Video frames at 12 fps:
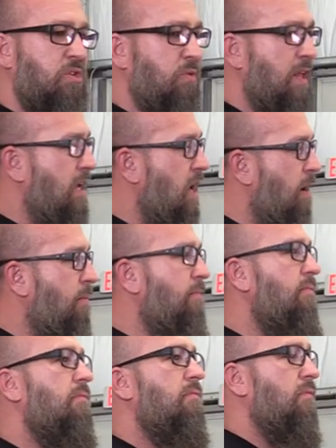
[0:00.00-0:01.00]
they come,
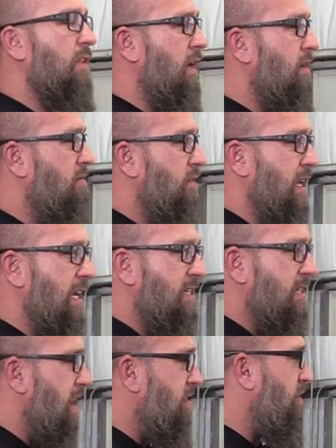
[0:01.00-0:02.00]
when they get
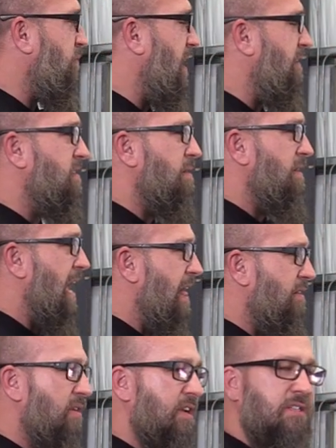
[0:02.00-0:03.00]
together, we have team
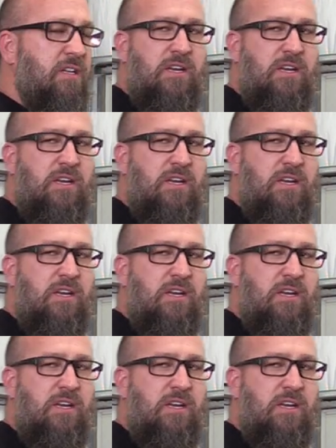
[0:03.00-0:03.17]
gatherings,